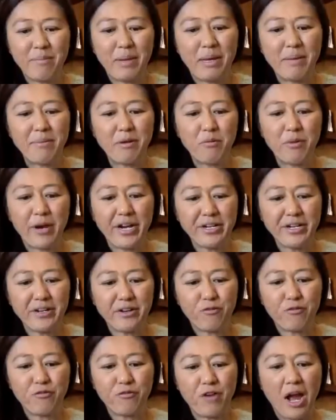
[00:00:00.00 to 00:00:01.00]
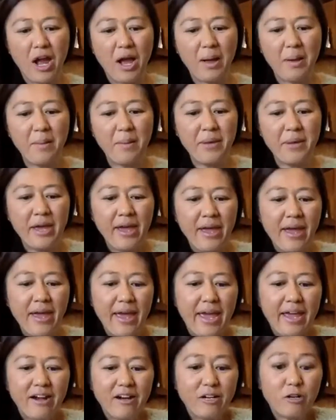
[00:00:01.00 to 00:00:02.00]
maybe where you're from.
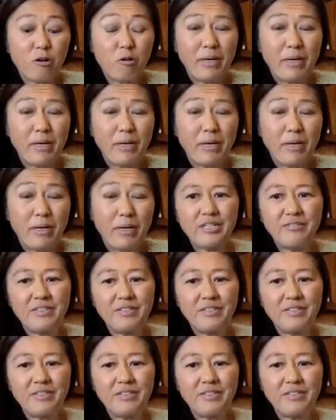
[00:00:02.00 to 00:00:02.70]
And our question of